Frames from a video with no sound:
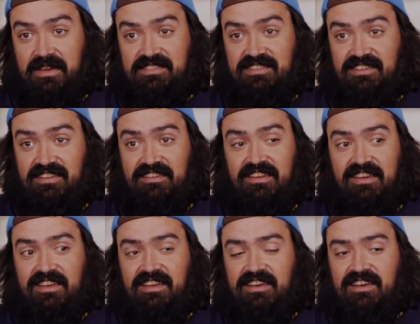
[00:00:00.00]
I saw
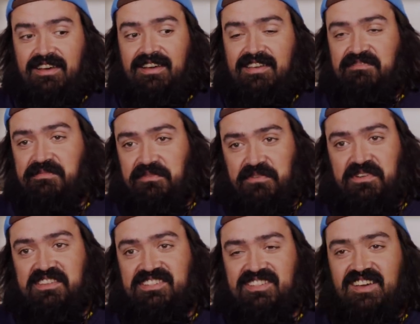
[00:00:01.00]
uh, even before
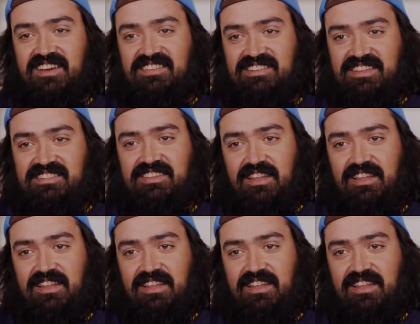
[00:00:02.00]
this contest,